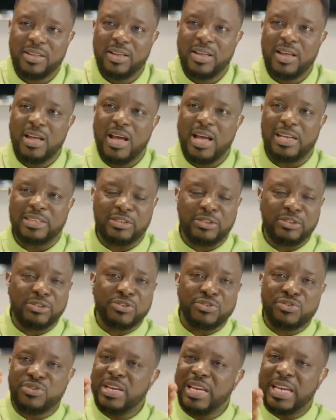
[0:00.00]
has
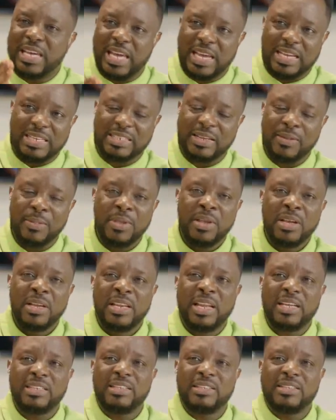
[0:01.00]
triggered.
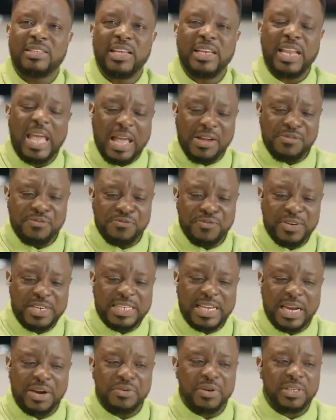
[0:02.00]
Now, she said every
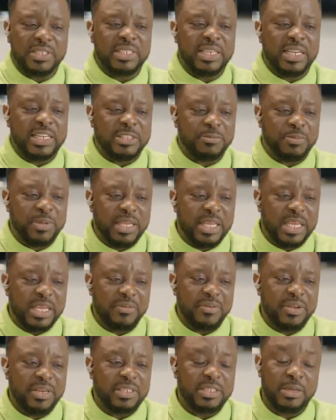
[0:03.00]
direction that is being
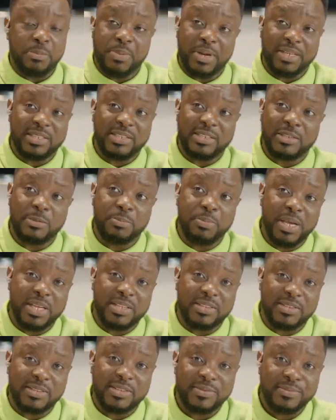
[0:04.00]
given, she
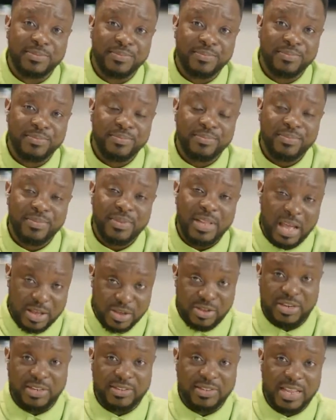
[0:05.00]
participates. Are you
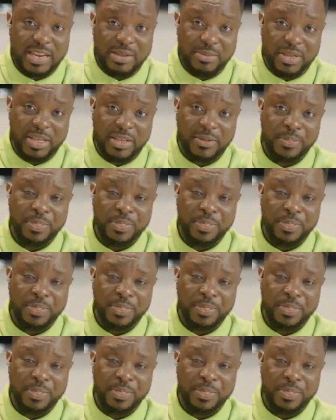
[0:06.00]
understanding me?